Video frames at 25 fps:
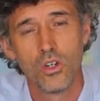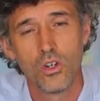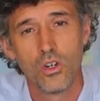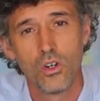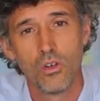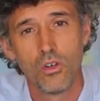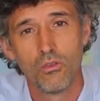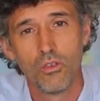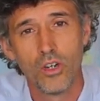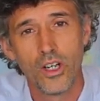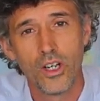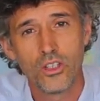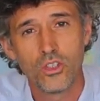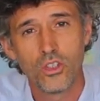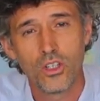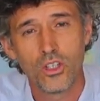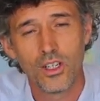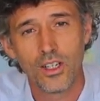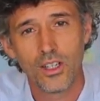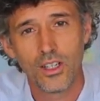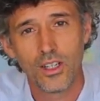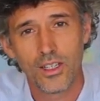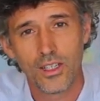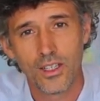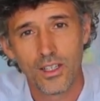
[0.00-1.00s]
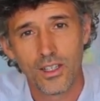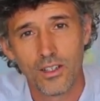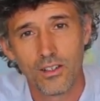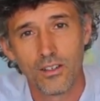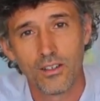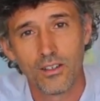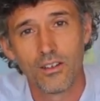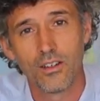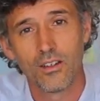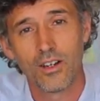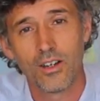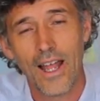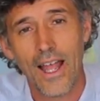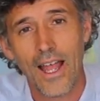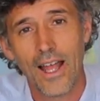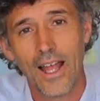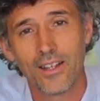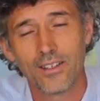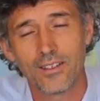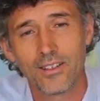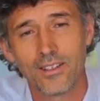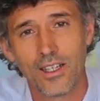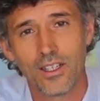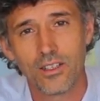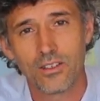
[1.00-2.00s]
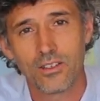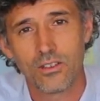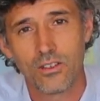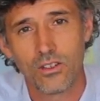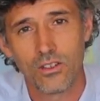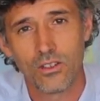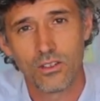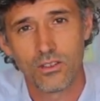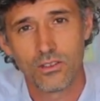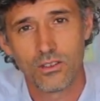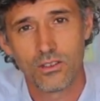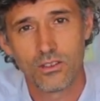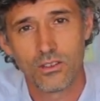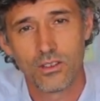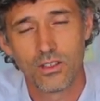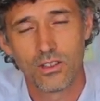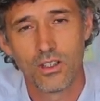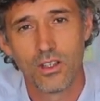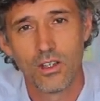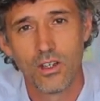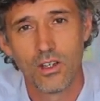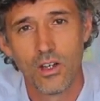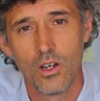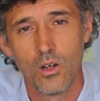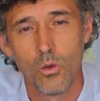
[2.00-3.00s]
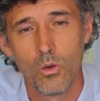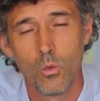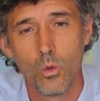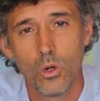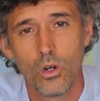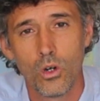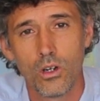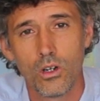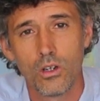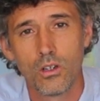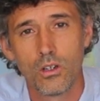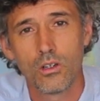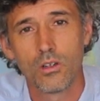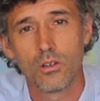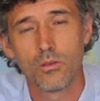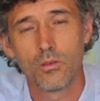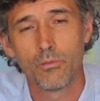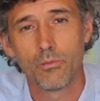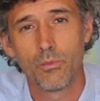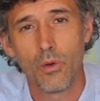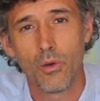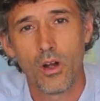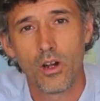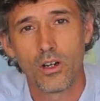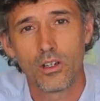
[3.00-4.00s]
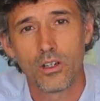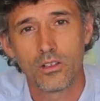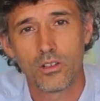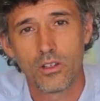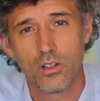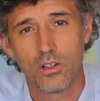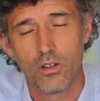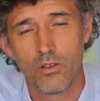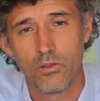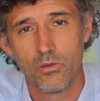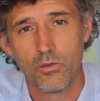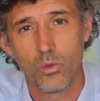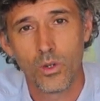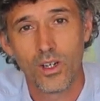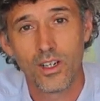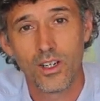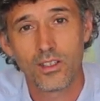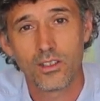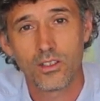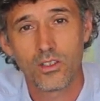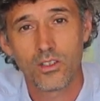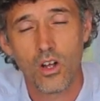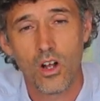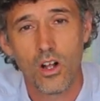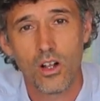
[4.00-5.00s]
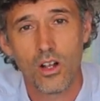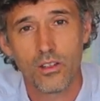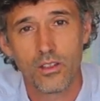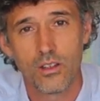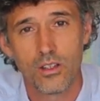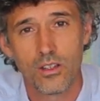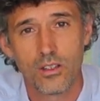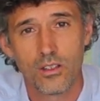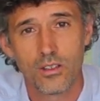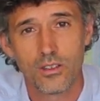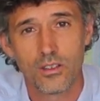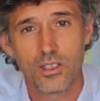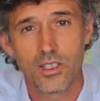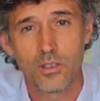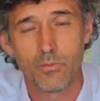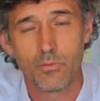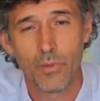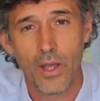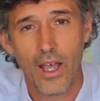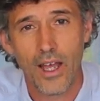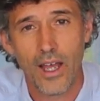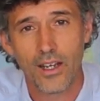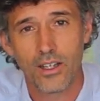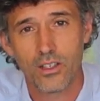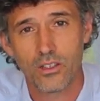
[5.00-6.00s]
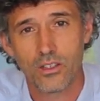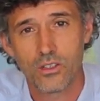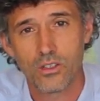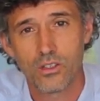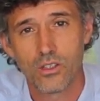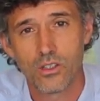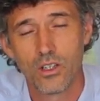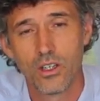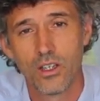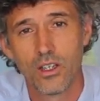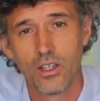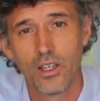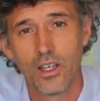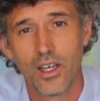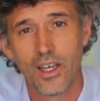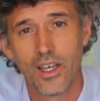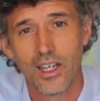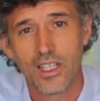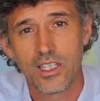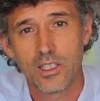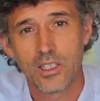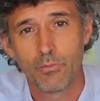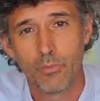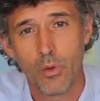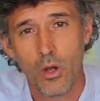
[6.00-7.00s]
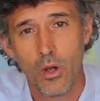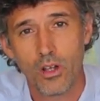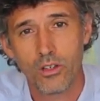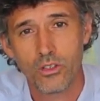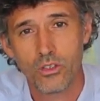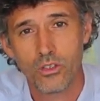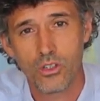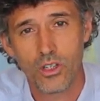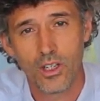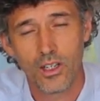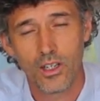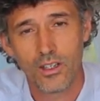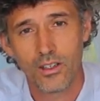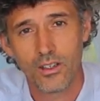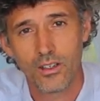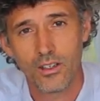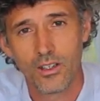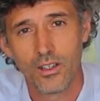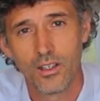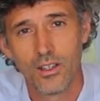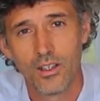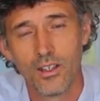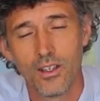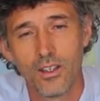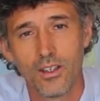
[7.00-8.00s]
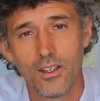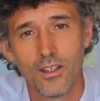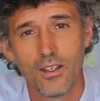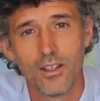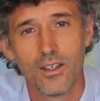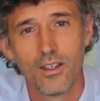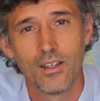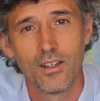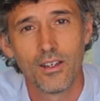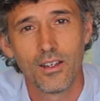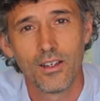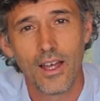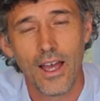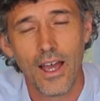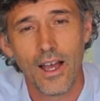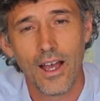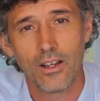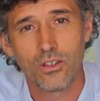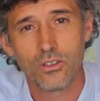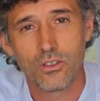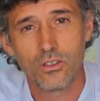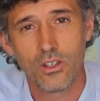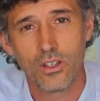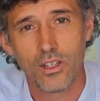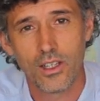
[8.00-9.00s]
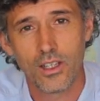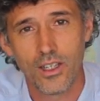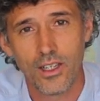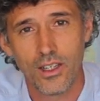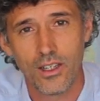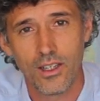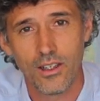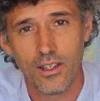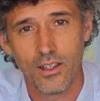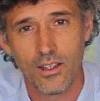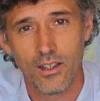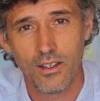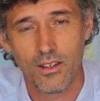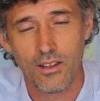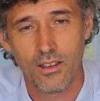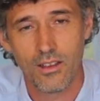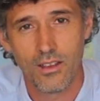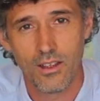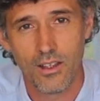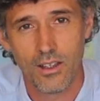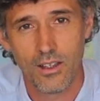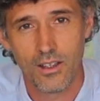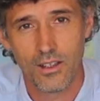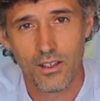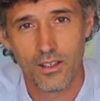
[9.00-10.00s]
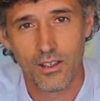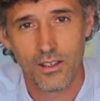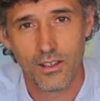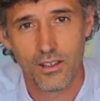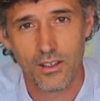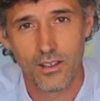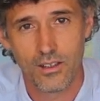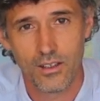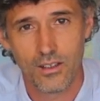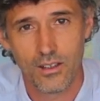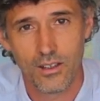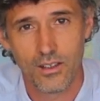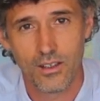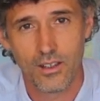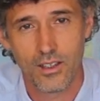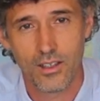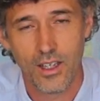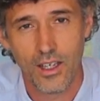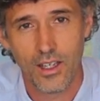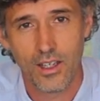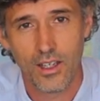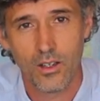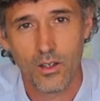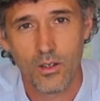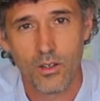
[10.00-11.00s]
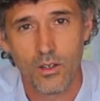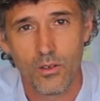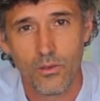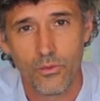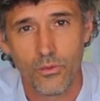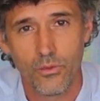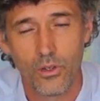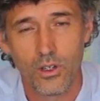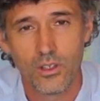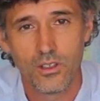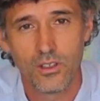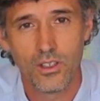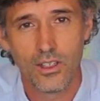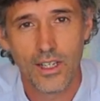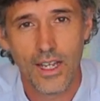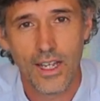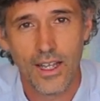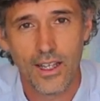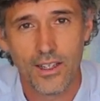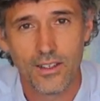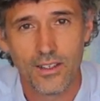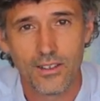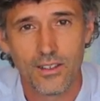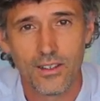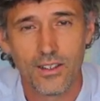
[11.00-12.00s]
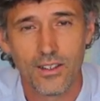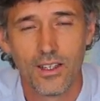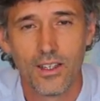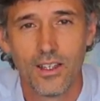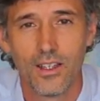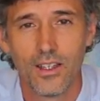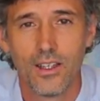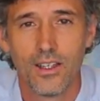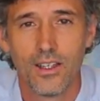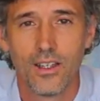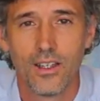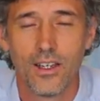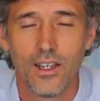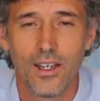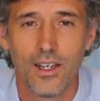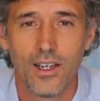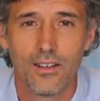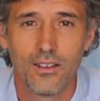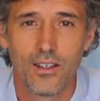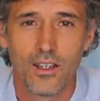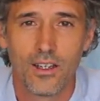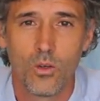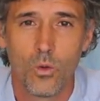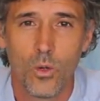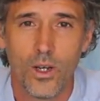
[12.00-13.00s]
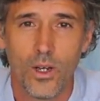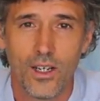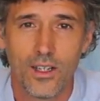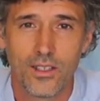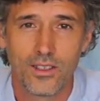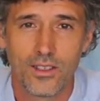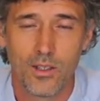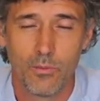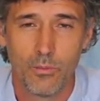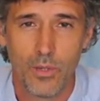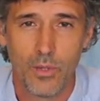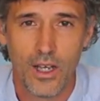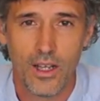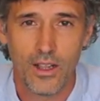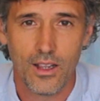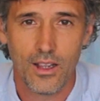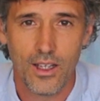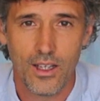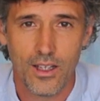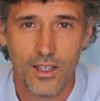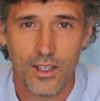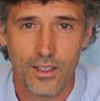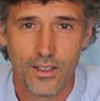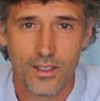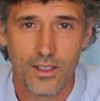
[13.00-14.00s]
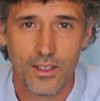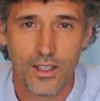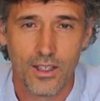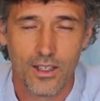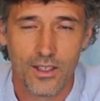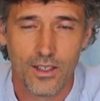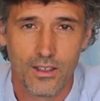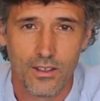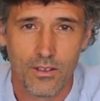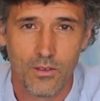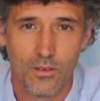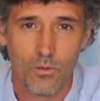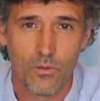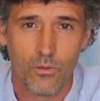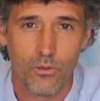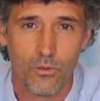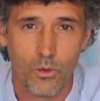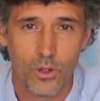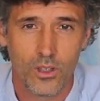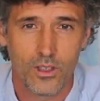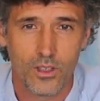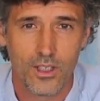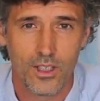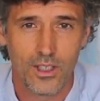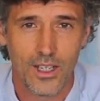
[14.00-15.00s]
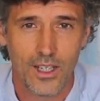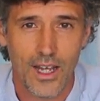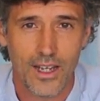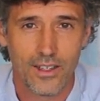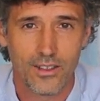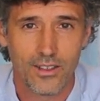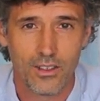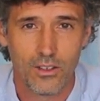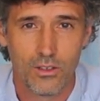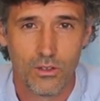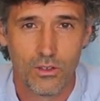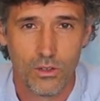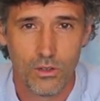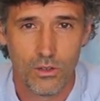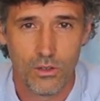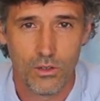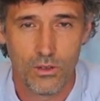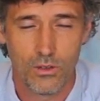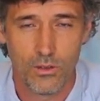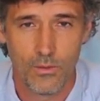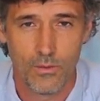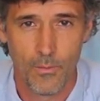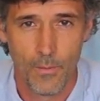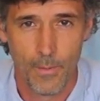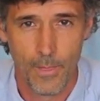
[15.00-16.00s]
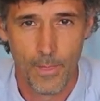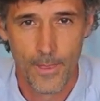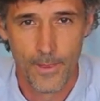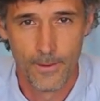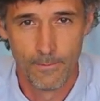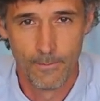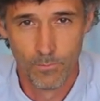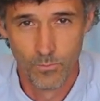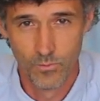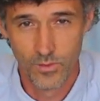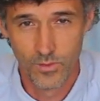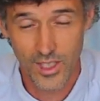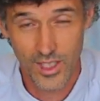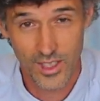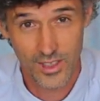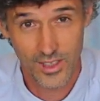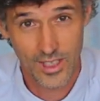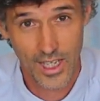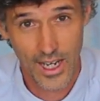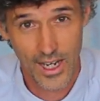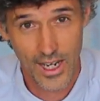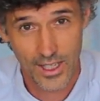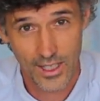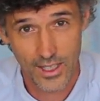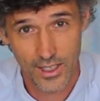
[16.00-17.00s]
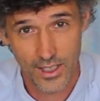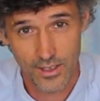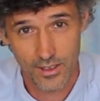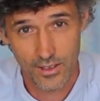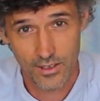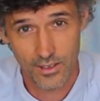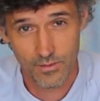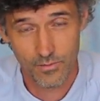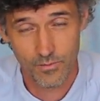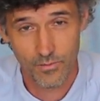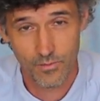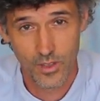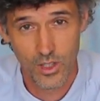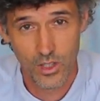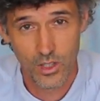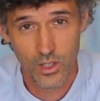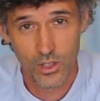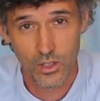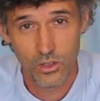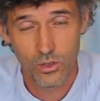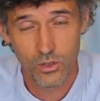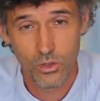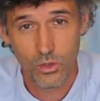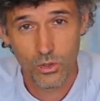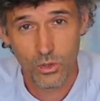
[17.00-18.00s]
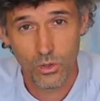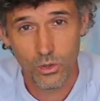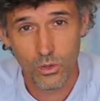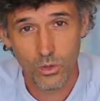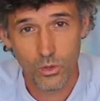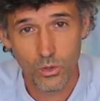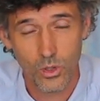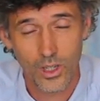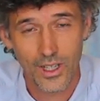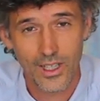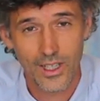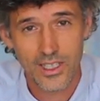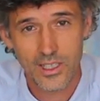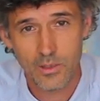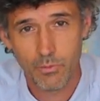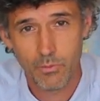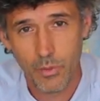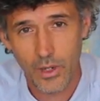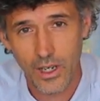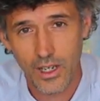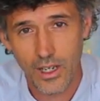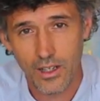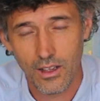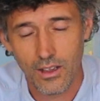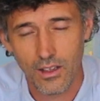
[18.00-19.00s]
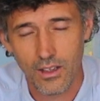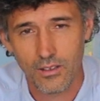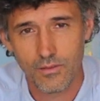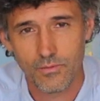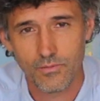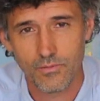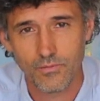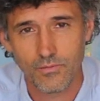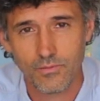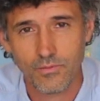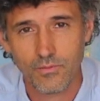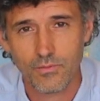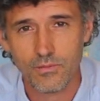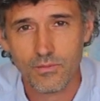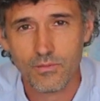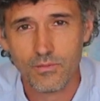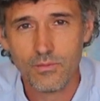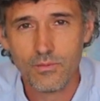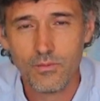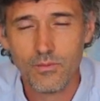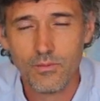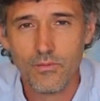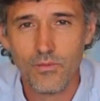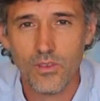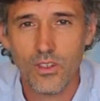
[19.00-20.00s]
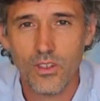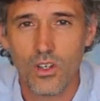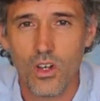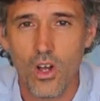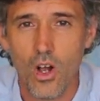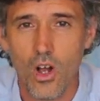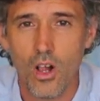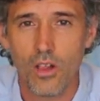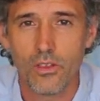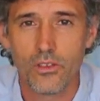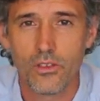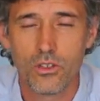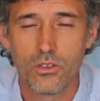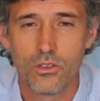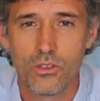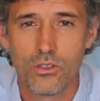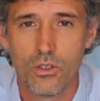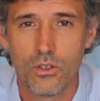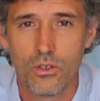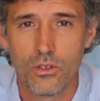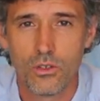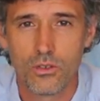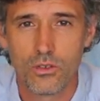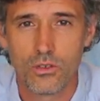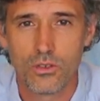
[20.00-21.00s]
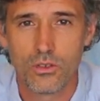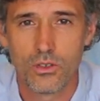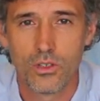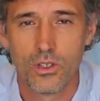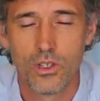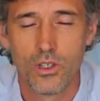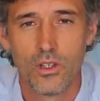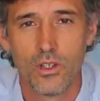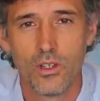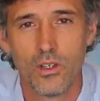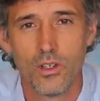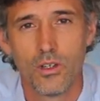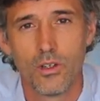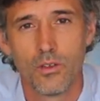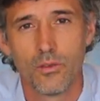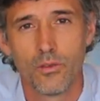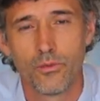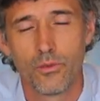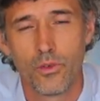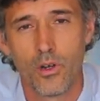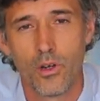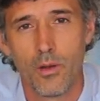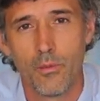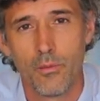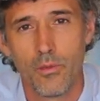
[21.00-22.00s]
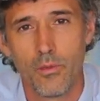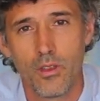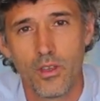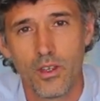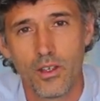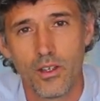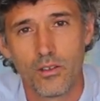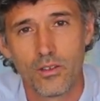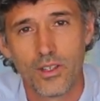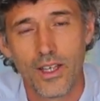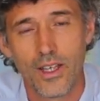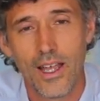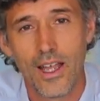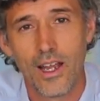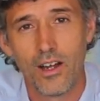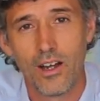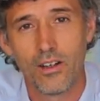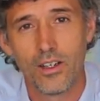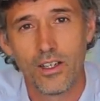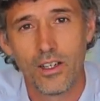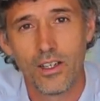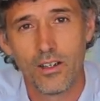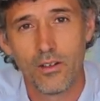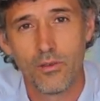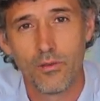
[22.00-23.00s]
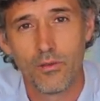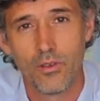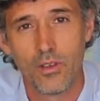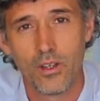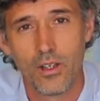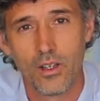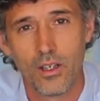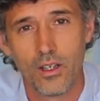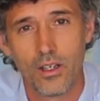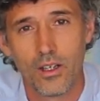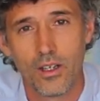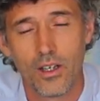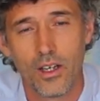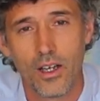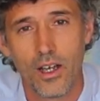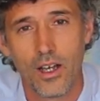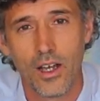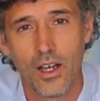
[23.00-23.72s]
originally, or their ancestors were part of what is called the Spanish expulsion. Actually, the King Ferdinand and the Queen Isabella in 1492 decided to expel all the Jews from the area of the